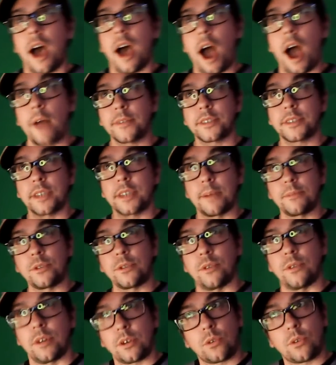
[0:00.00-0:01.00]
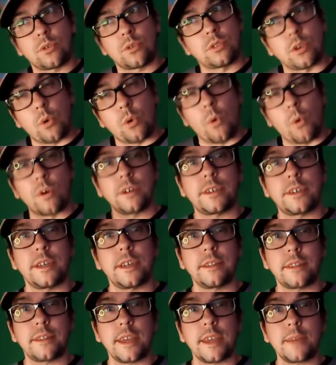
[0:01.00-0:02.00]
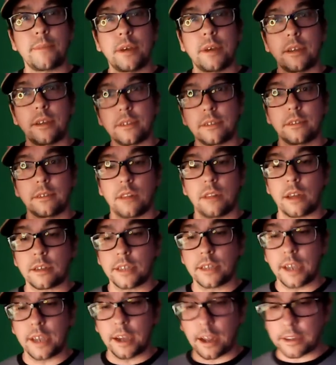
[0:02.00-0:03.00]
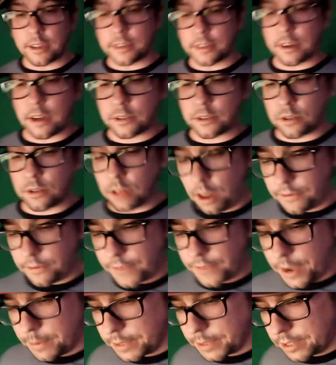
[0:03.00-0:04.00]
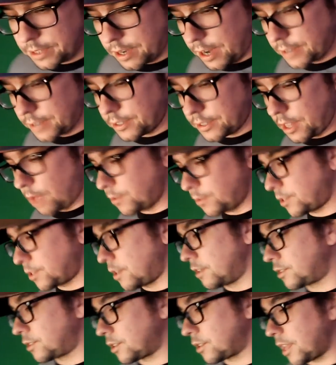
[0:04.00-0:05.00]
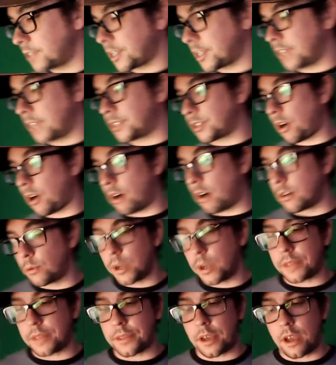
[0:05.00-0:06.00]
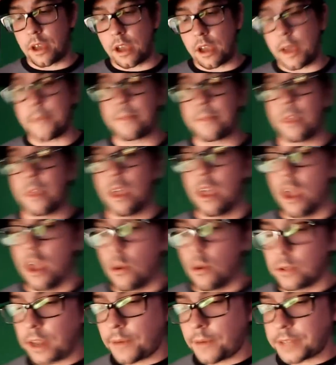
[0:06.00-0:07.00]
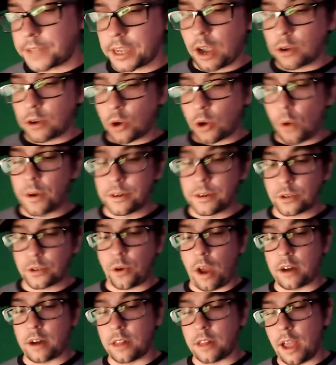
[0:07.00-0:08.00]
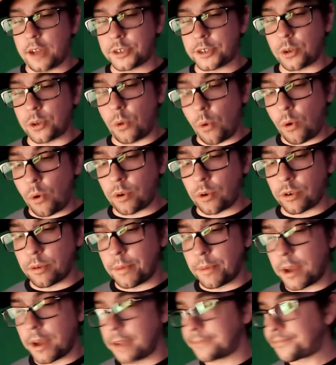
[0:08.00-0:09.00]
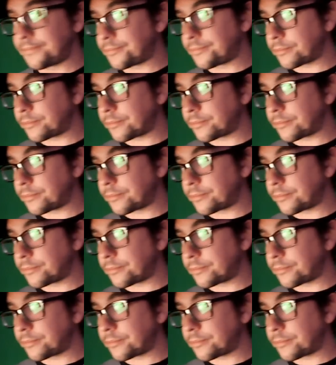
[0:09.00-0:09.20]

obviously I'm doing the quarantine thing, but luckily I got to talk to a lot of family today, so that was good. So let's get started with everything. I'll go in chronological order, but